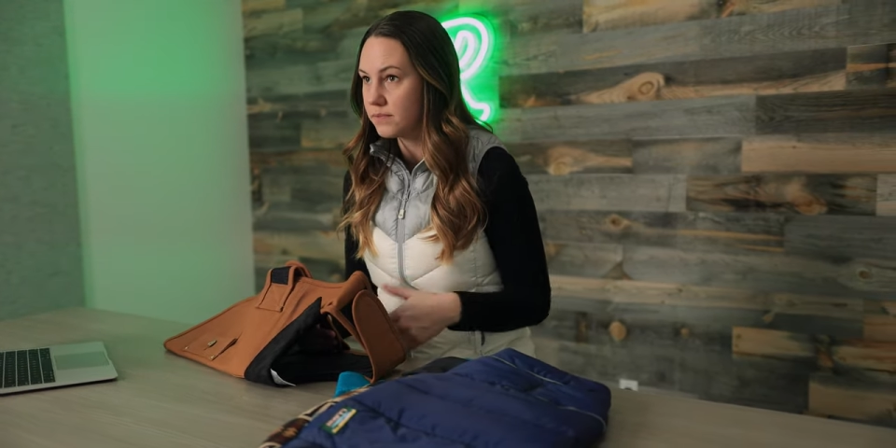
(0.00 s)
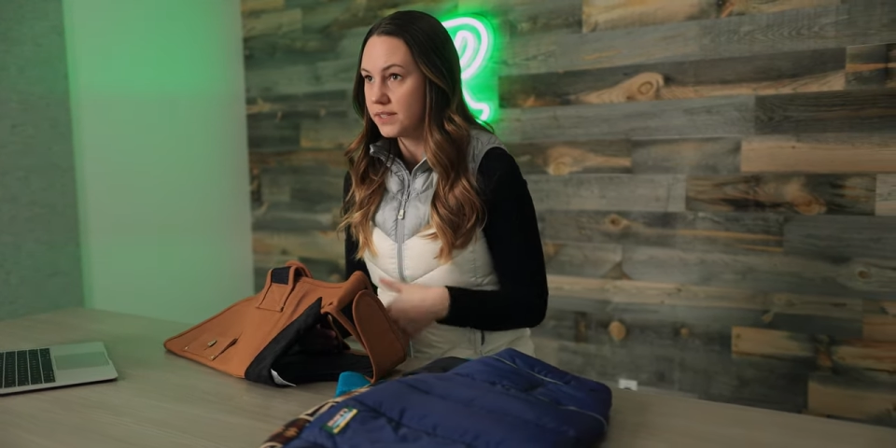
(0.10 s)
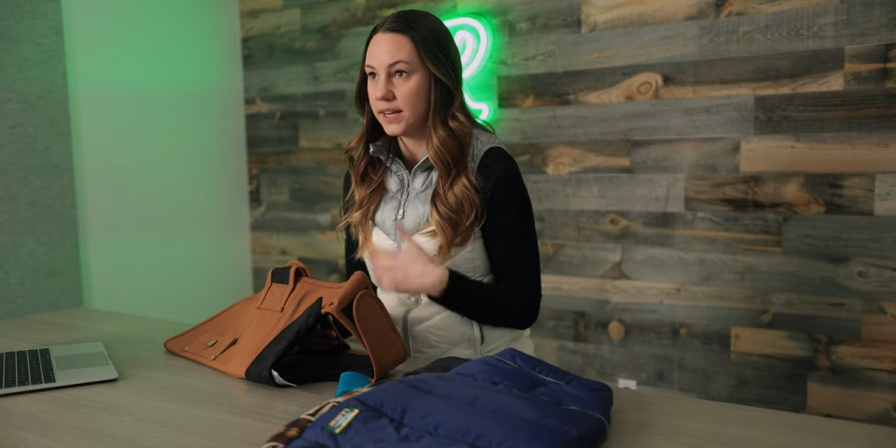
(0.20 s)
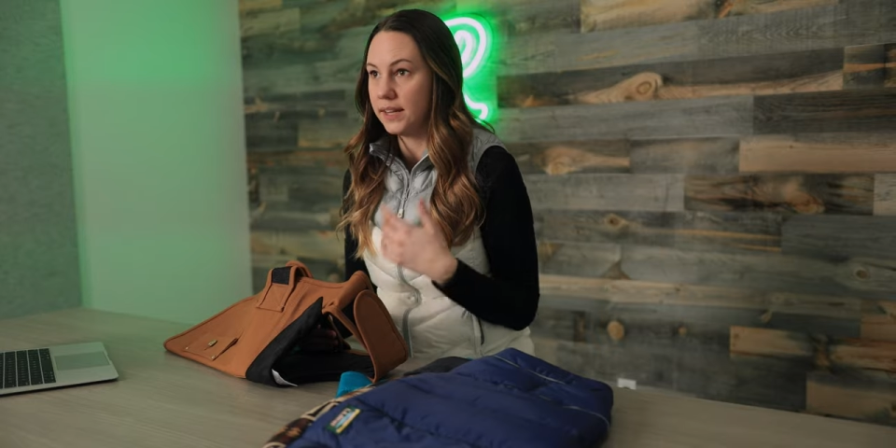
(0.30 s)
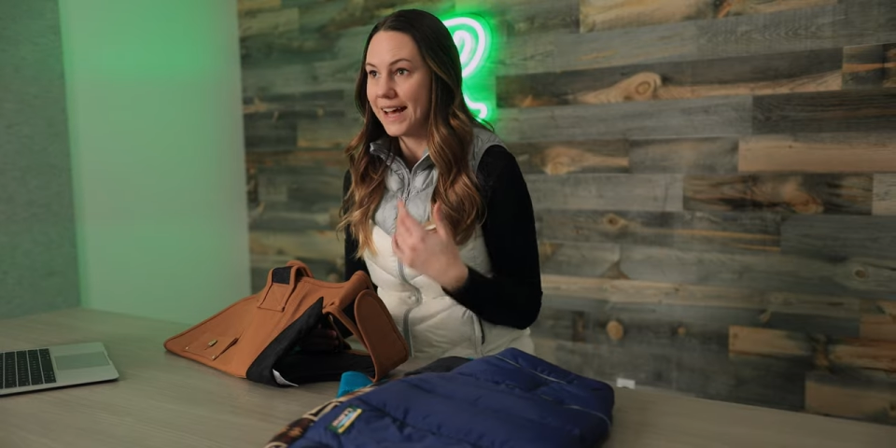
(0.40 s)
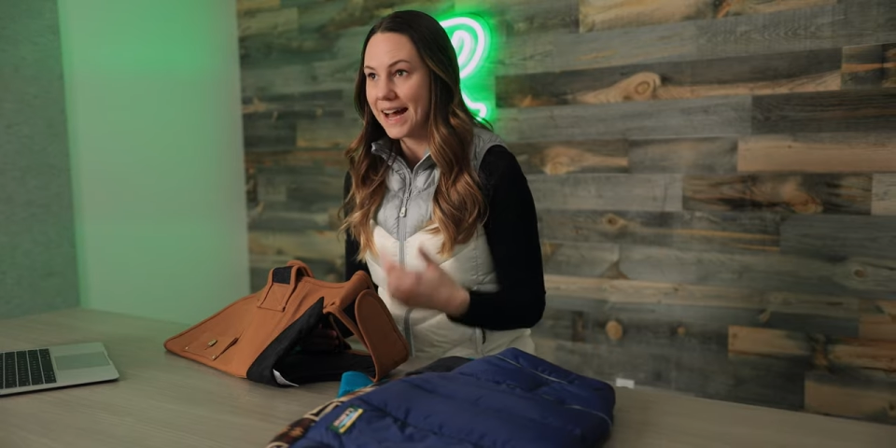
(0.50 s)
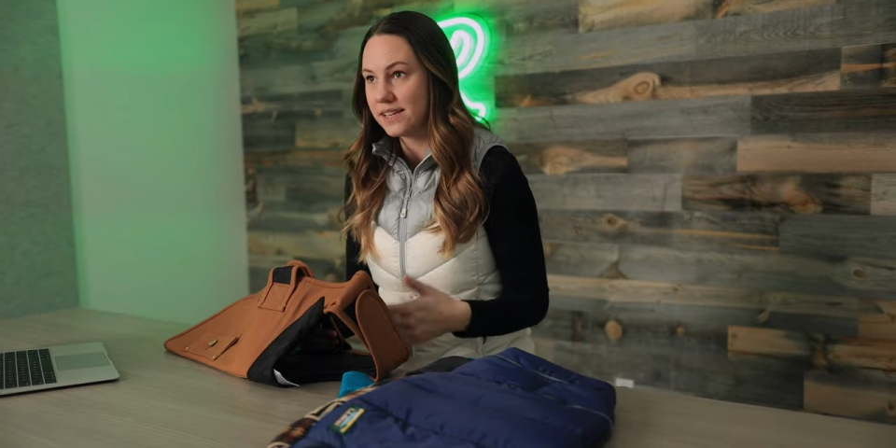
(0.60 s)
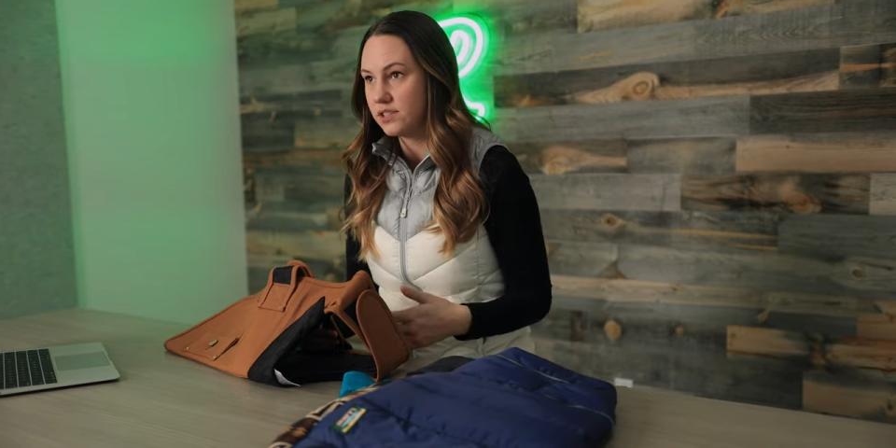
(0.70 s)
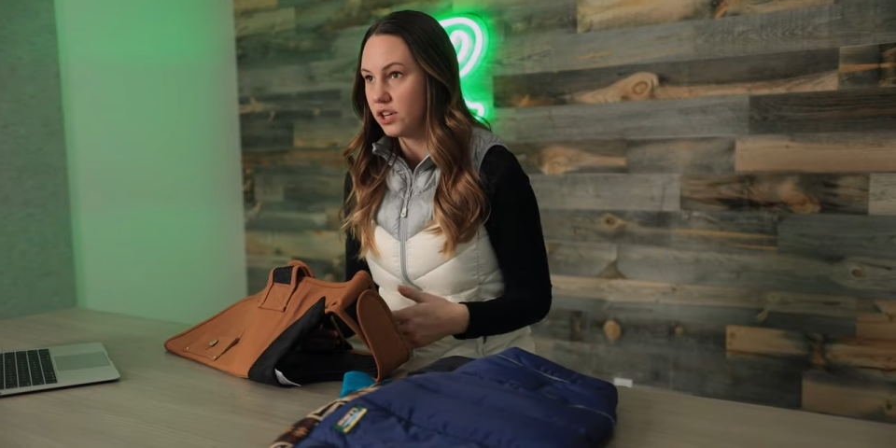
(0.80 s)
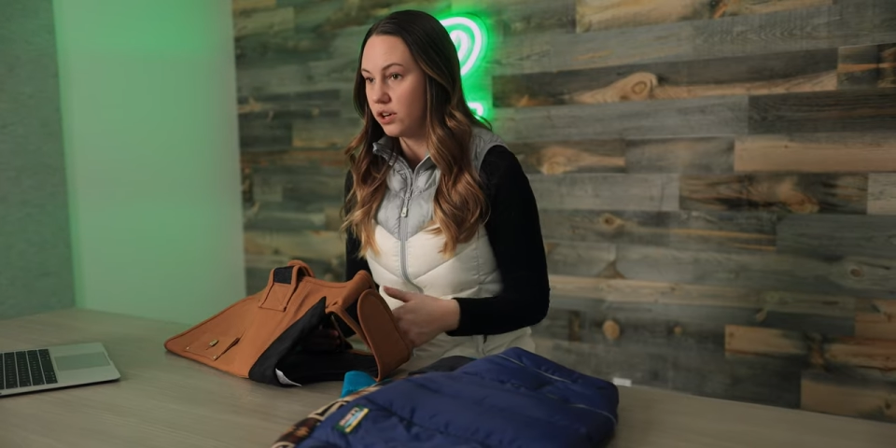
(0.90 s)
It's gonna
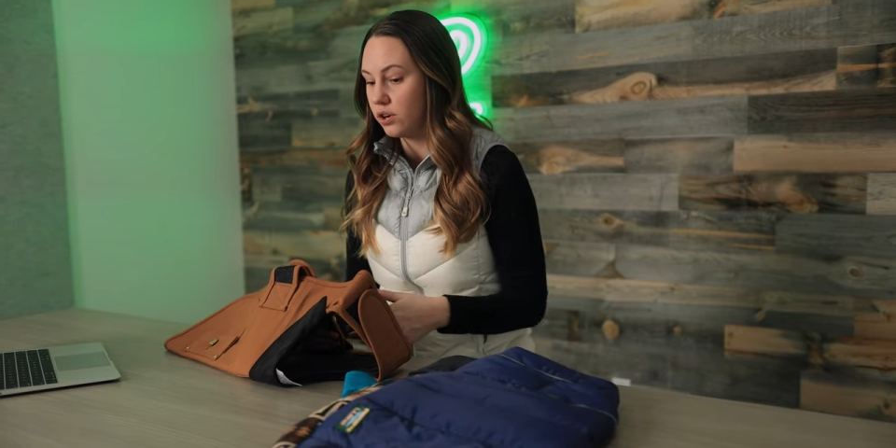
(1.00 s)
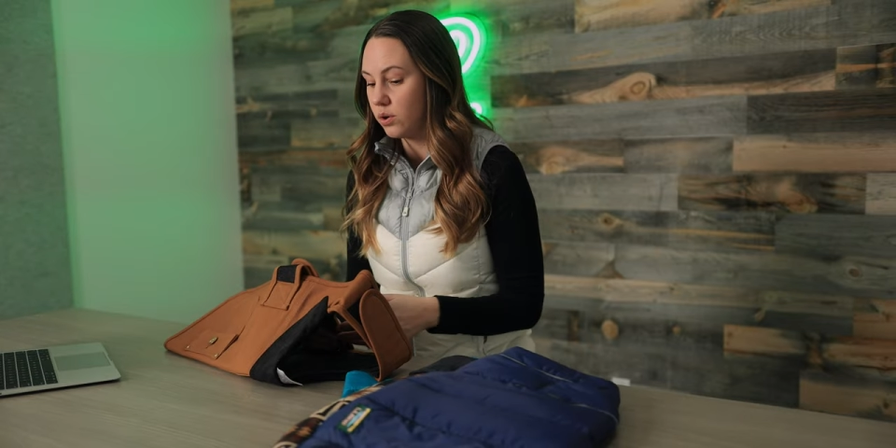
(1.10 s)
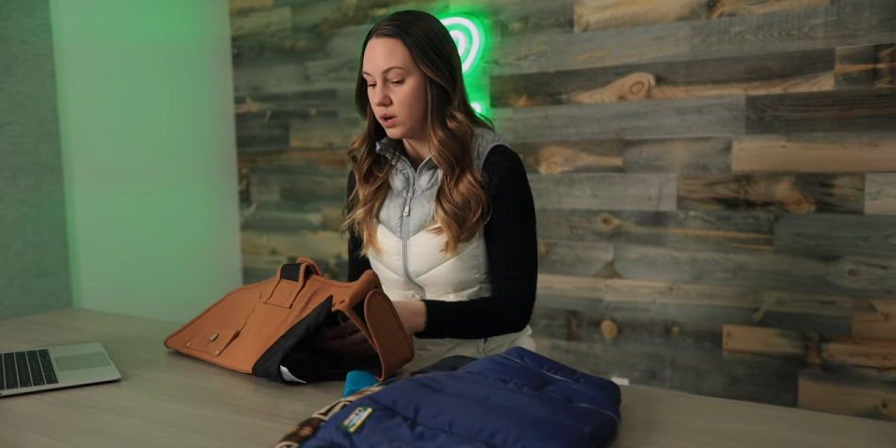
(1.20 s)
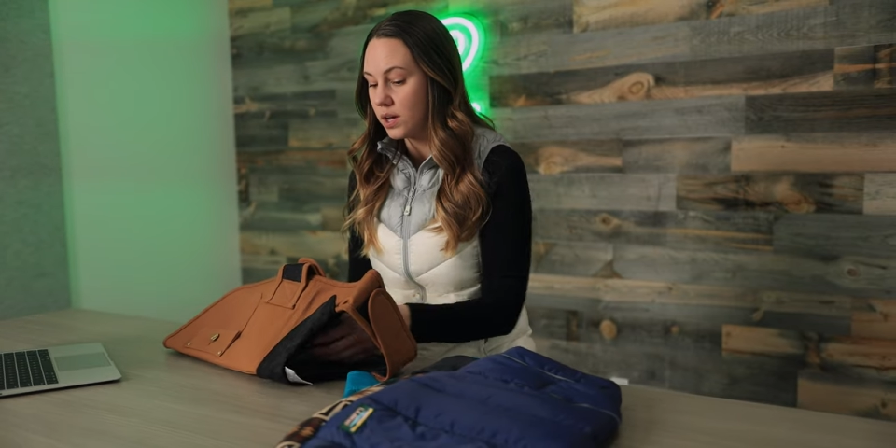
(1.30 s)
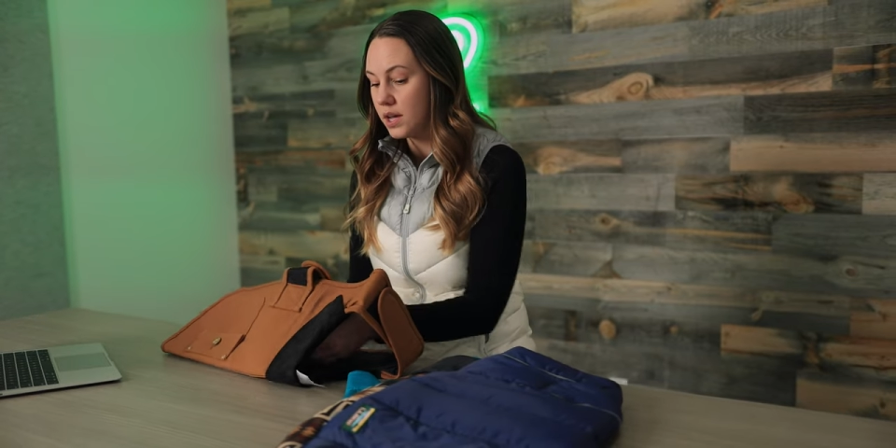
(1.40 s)
last you.